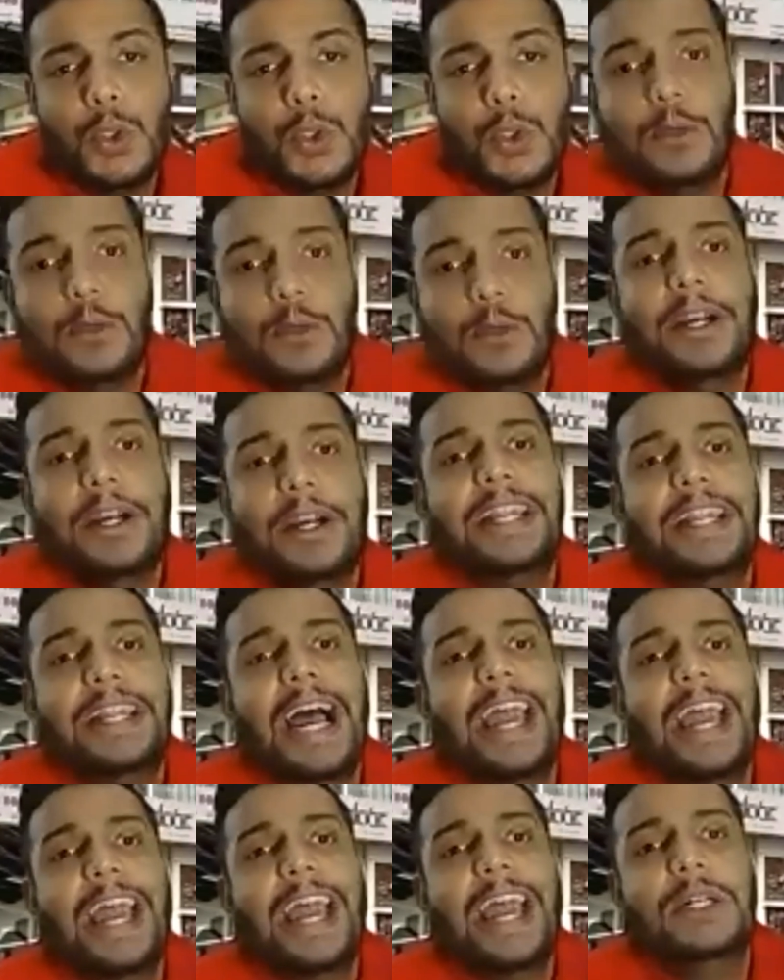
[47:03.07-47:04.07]
is a very
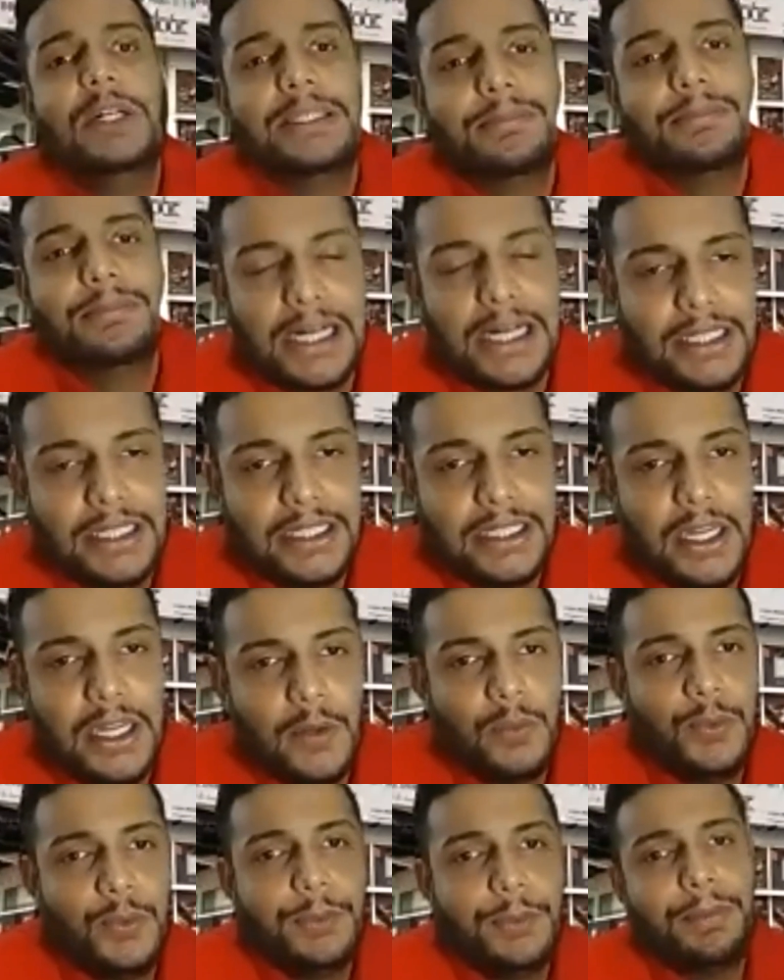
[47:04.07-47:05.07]
diverse market. Food
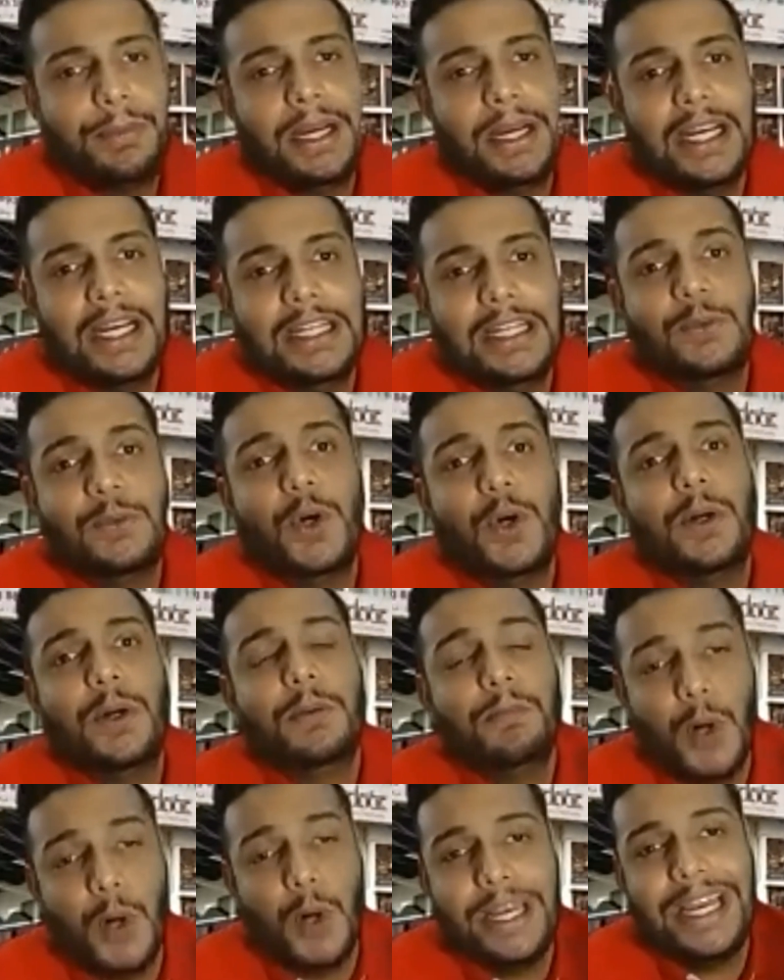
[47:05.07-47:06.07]
Panda is a more
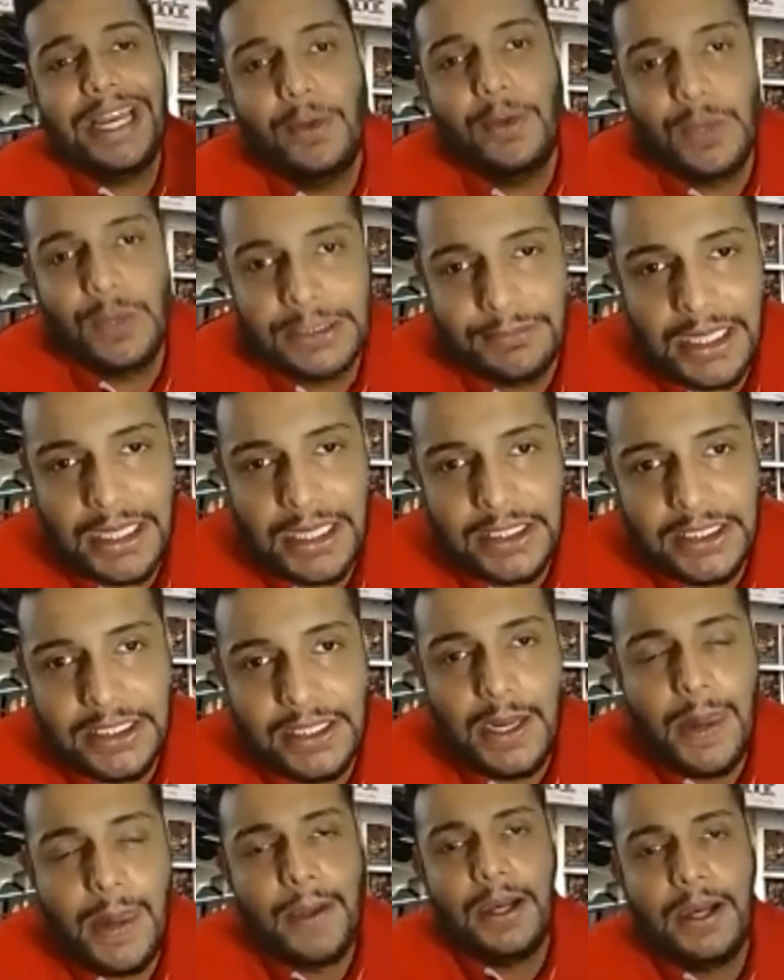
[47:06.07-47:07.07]
diverse market.
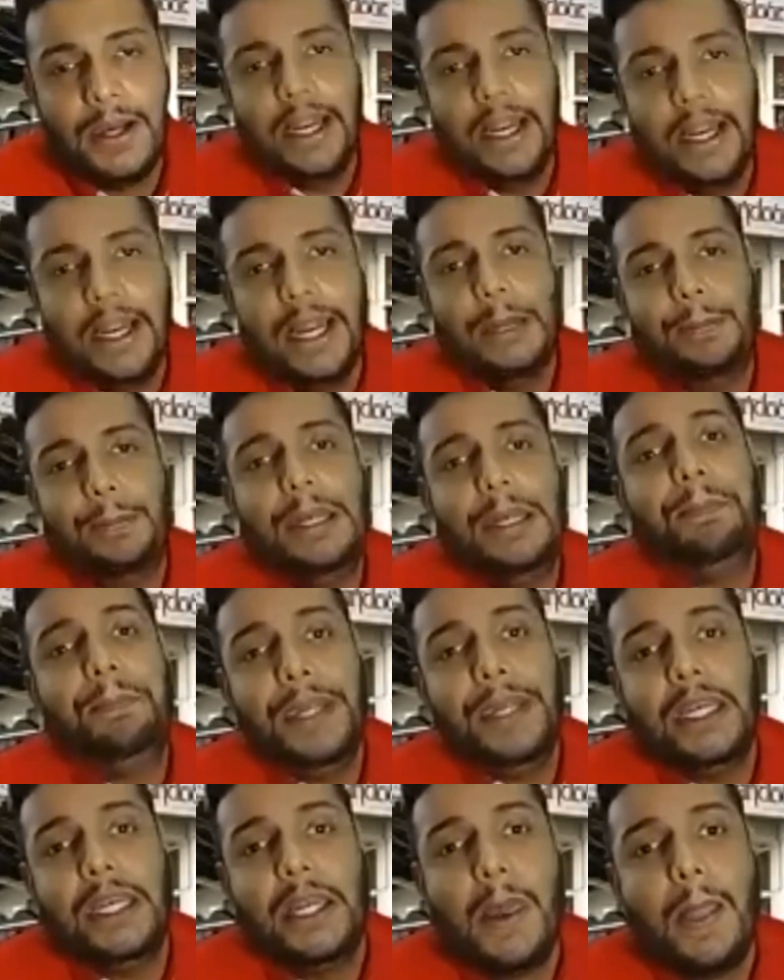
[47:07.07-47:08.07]
And VP
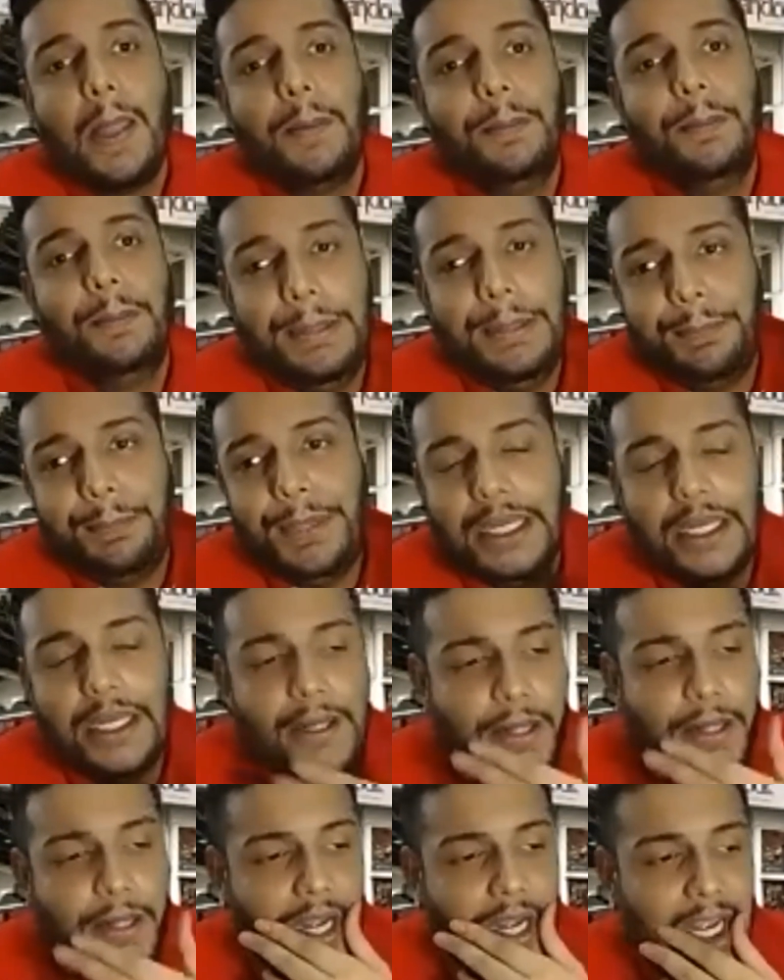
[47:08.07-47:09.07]

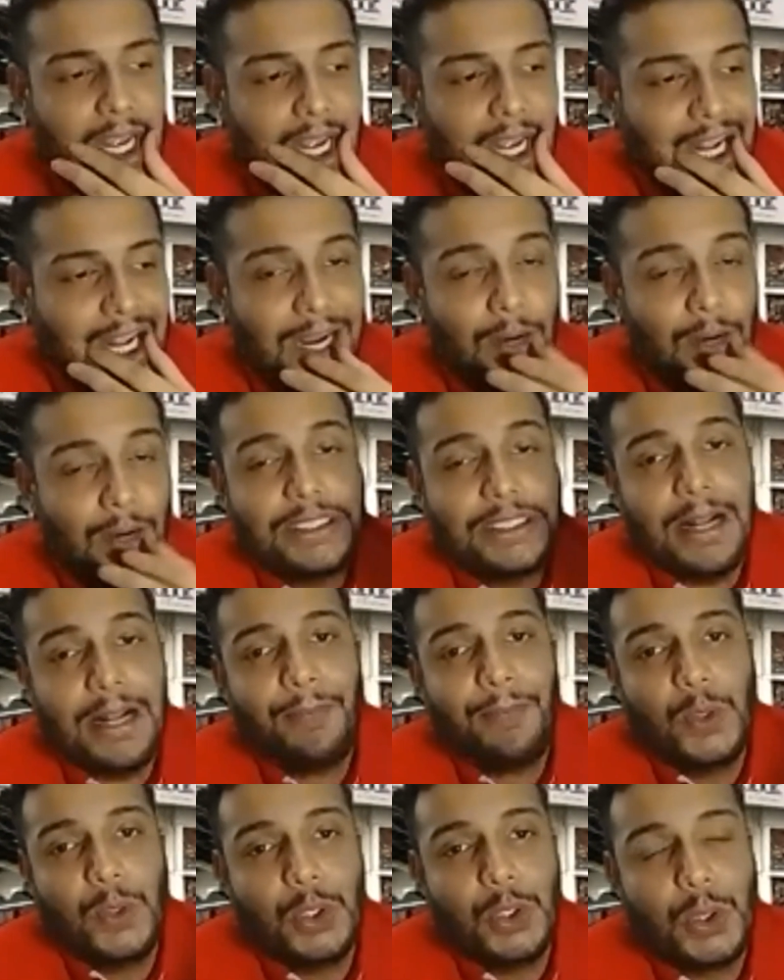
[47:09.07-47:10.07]
covers up
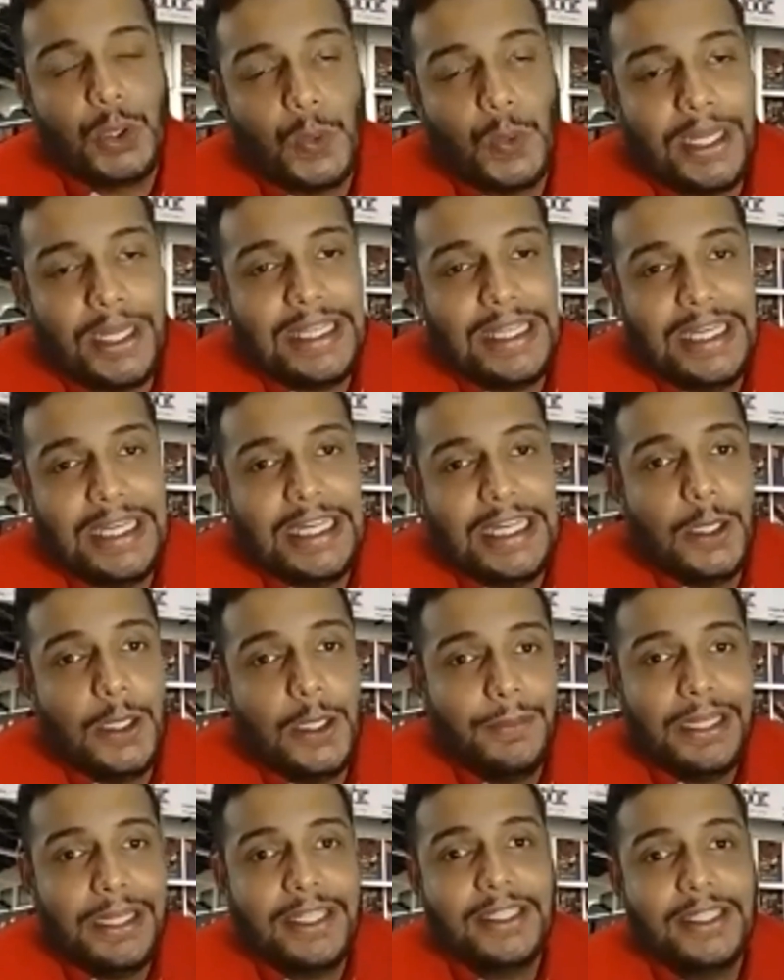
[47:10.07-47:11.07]
to 20
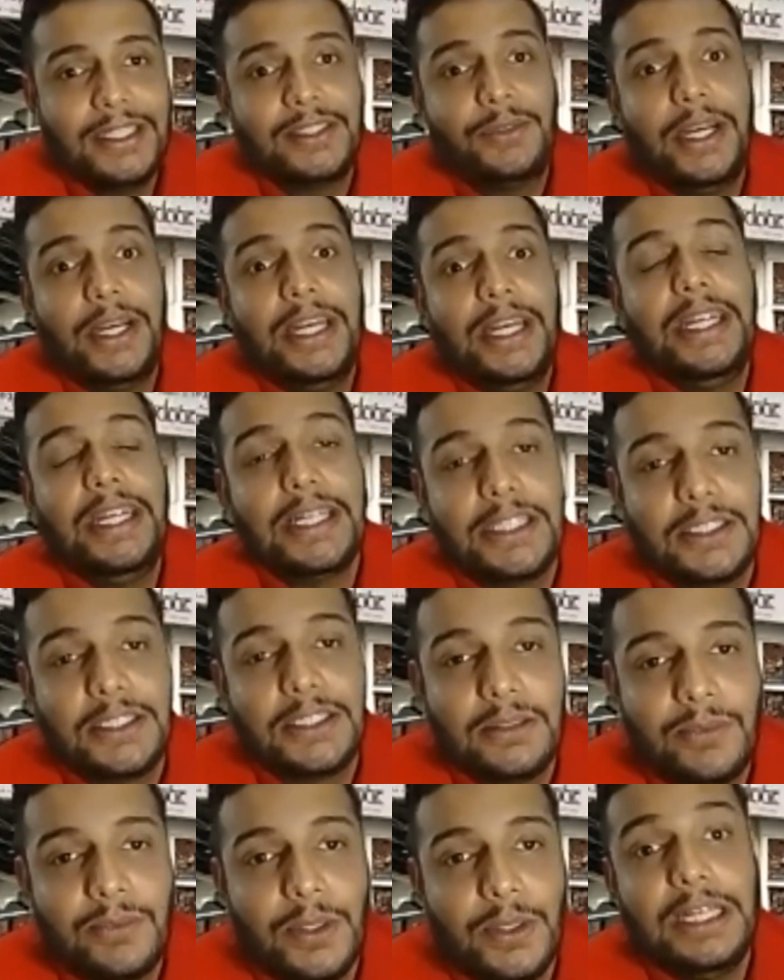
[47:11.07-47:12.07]
kilometers radius
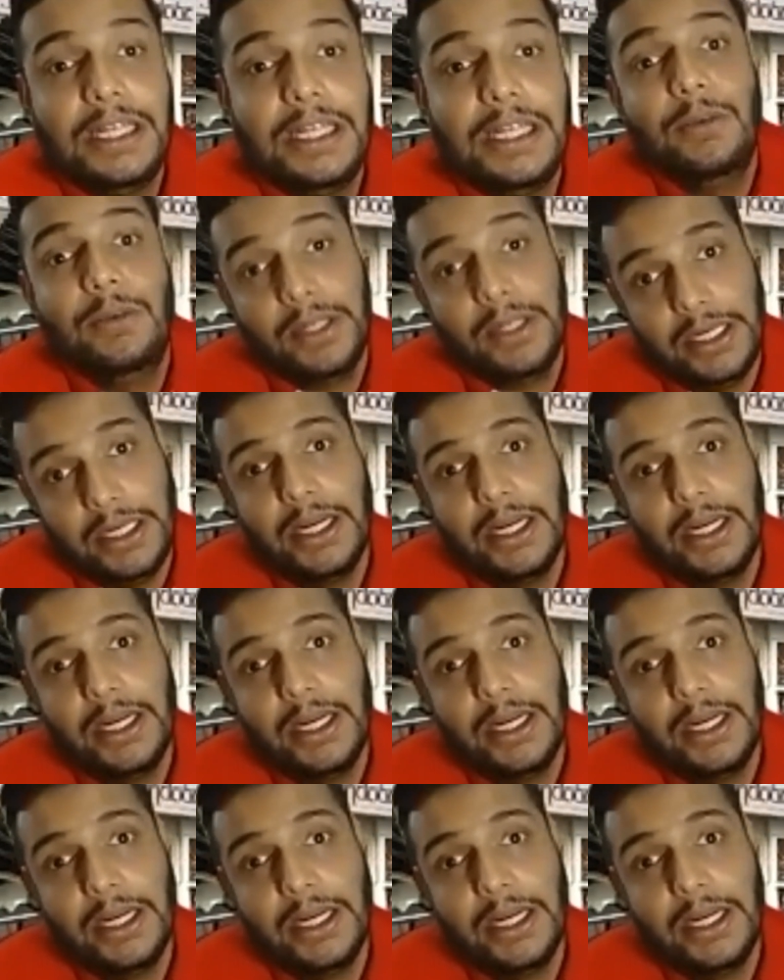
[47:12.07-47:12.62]
for delivery.